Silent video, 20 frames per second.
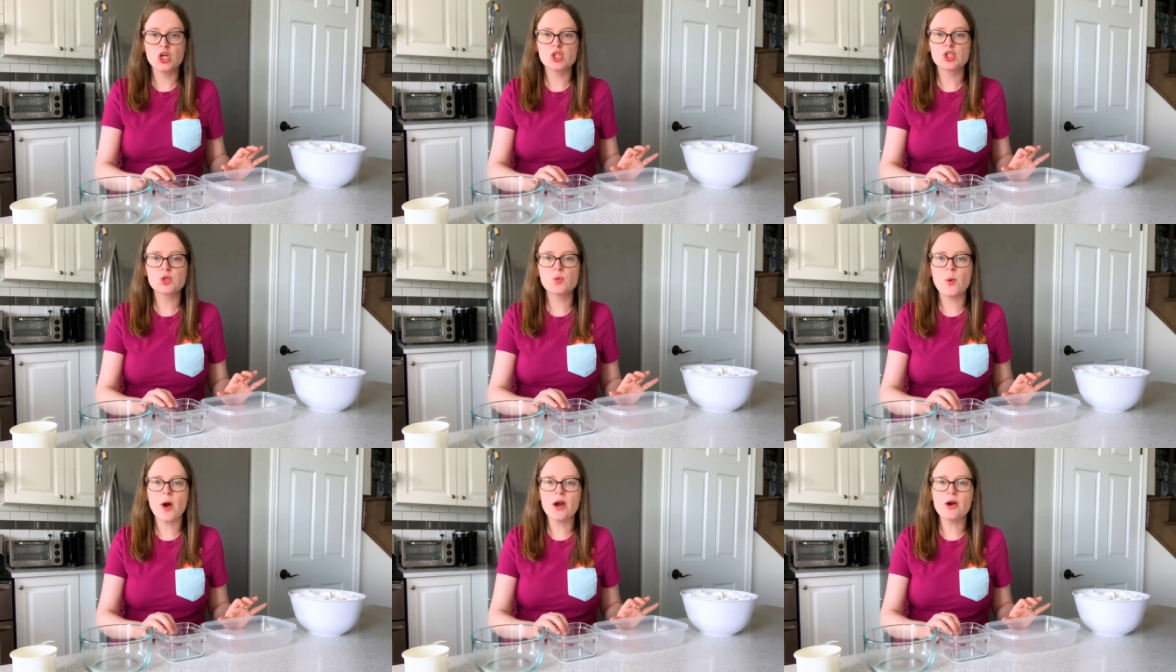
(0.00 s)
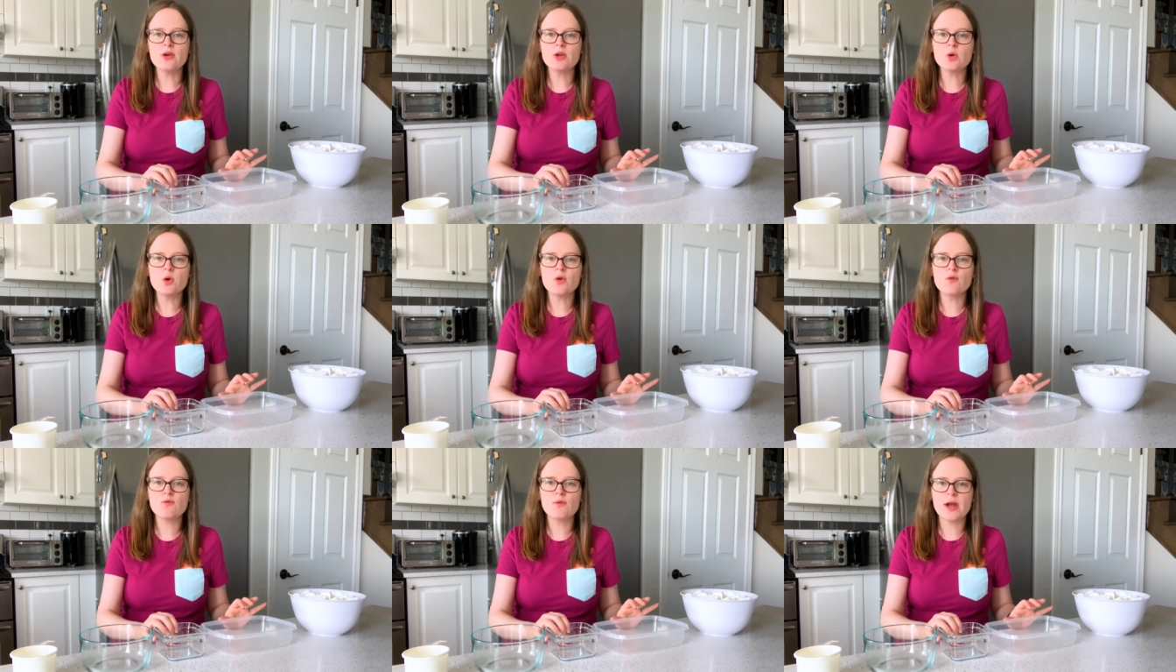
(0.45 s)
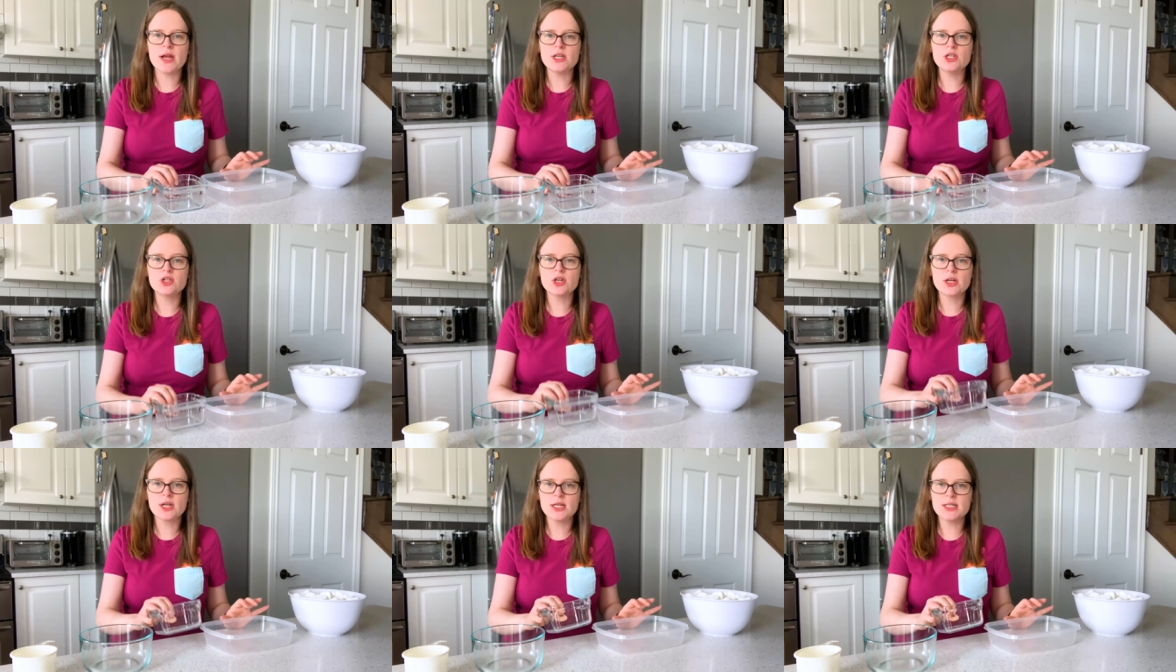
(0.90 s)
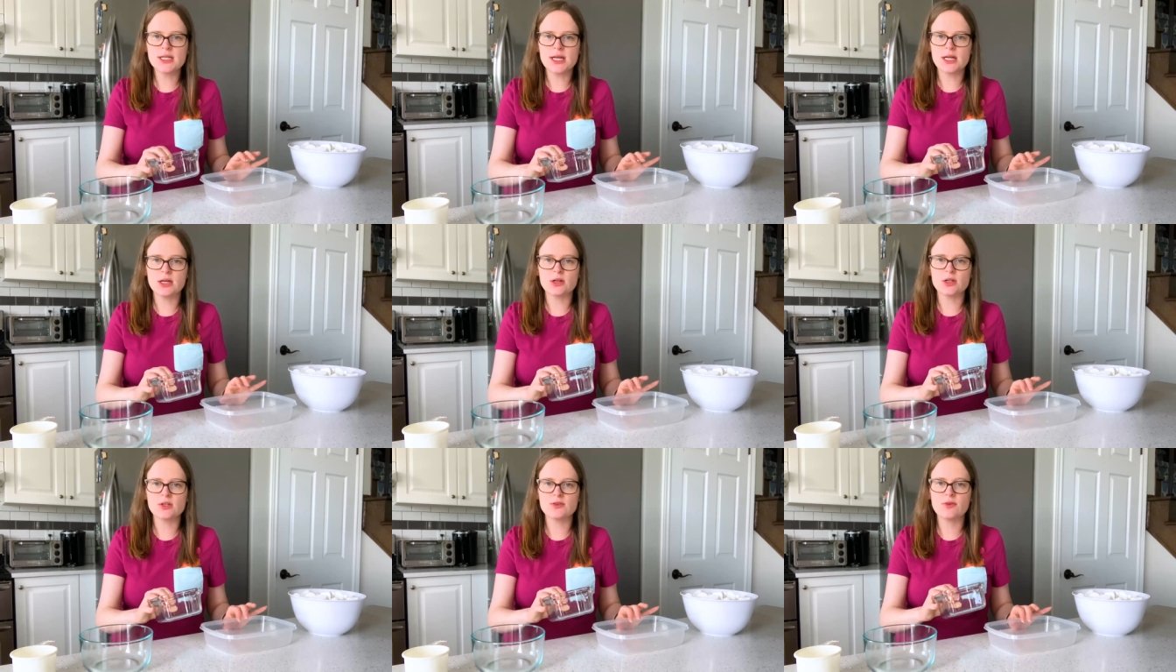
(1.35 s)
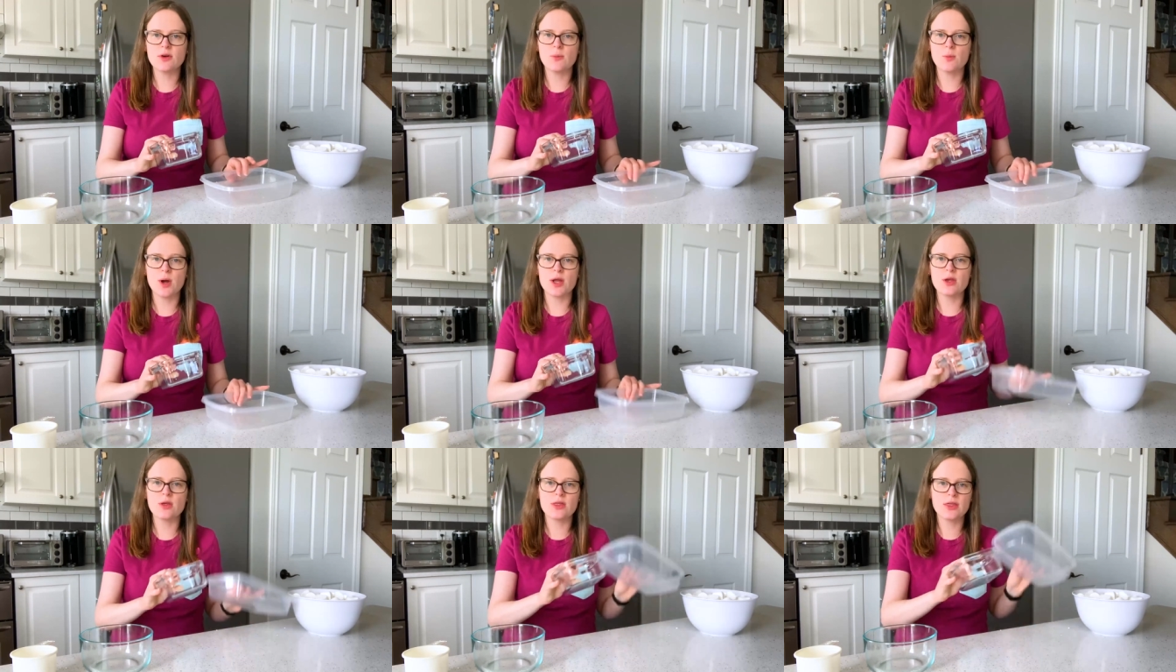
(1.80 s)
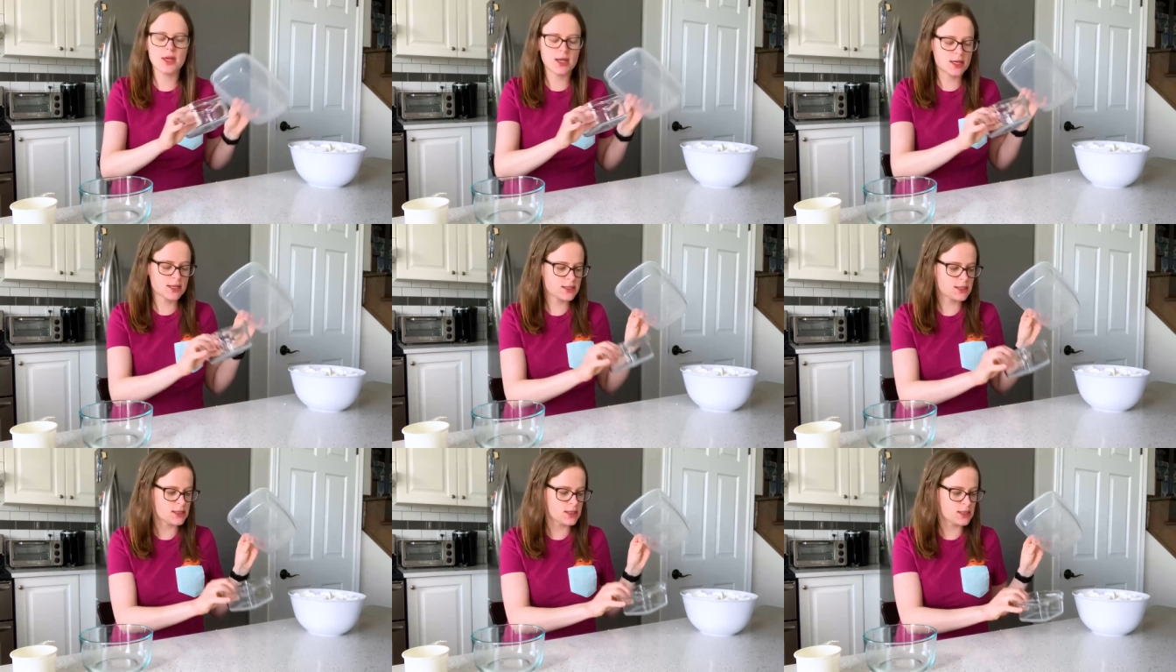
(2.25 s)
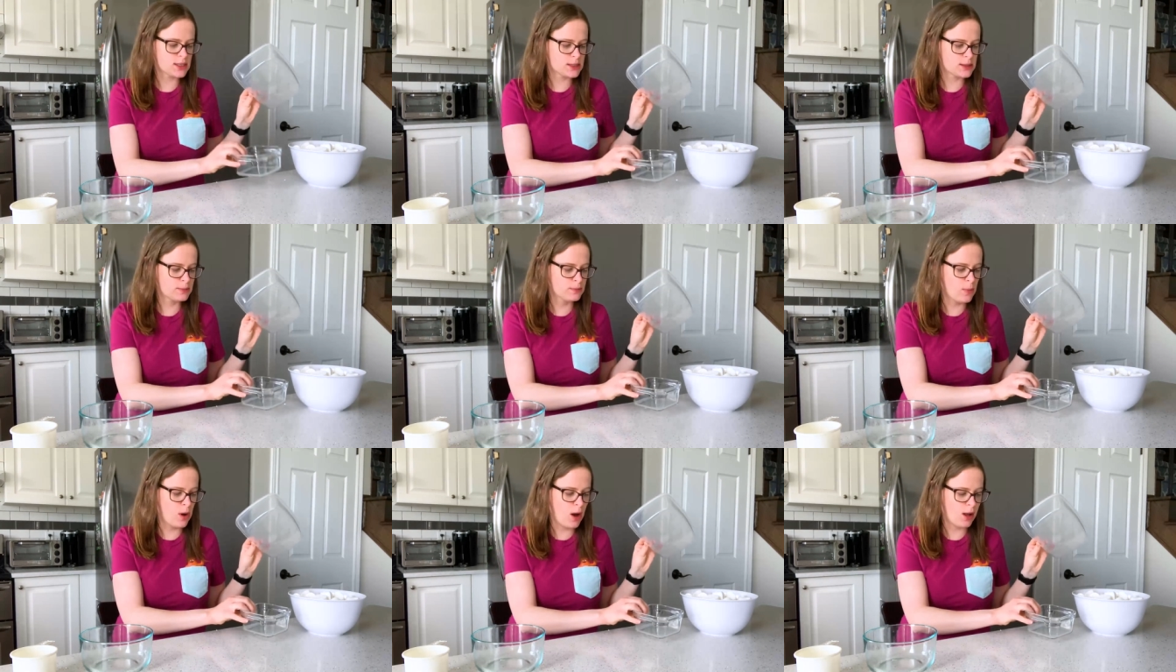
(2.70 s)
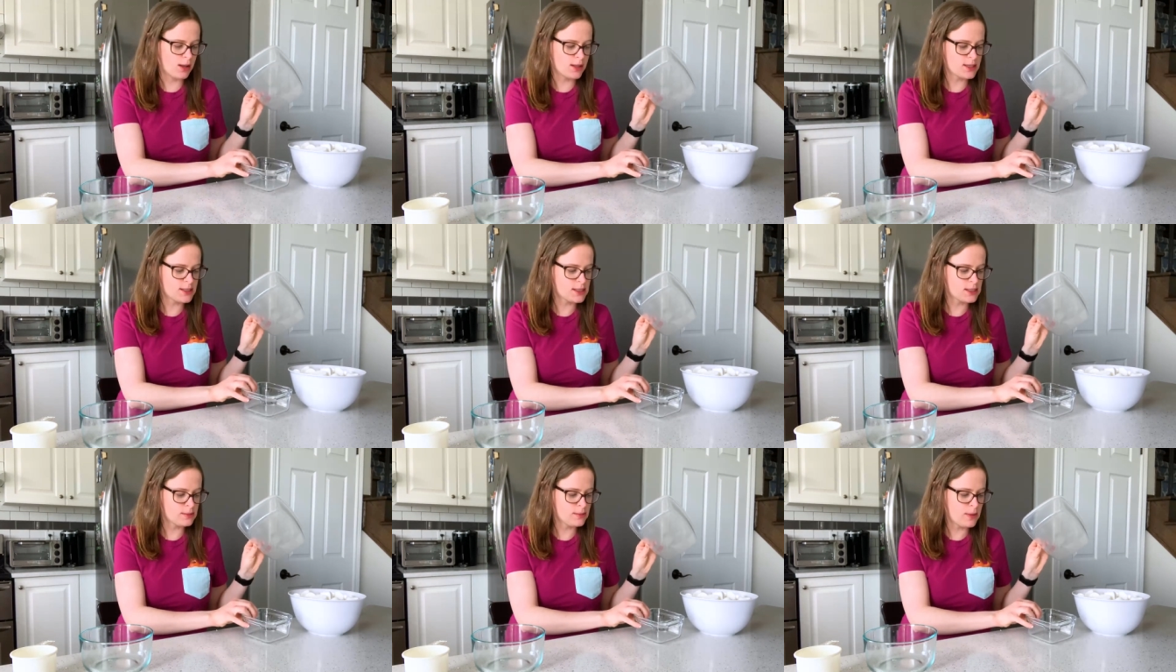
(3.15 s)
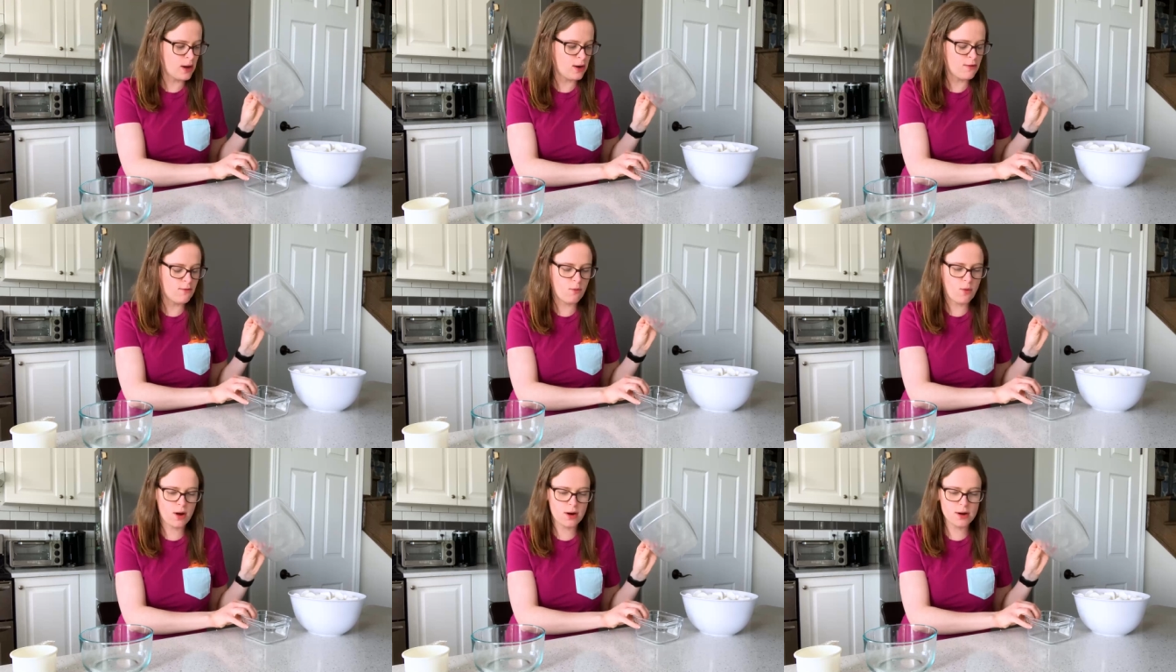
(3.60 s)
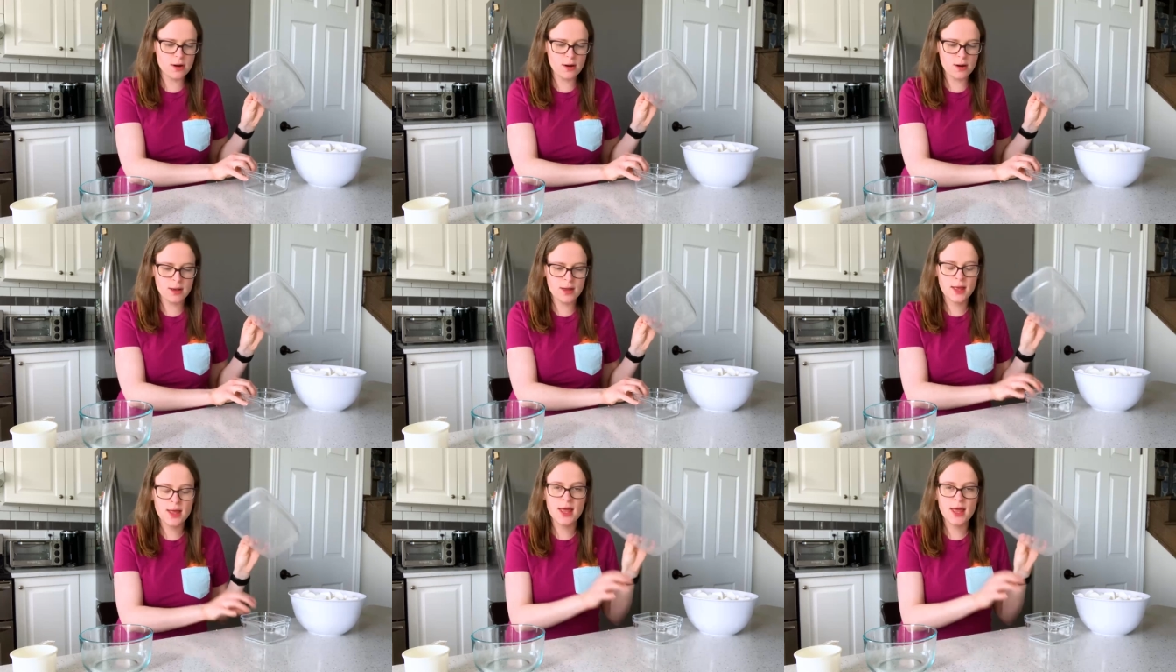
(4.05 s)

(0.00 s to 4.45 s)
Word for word: So why don't you arrange your containers from what you think is the smallest amount of water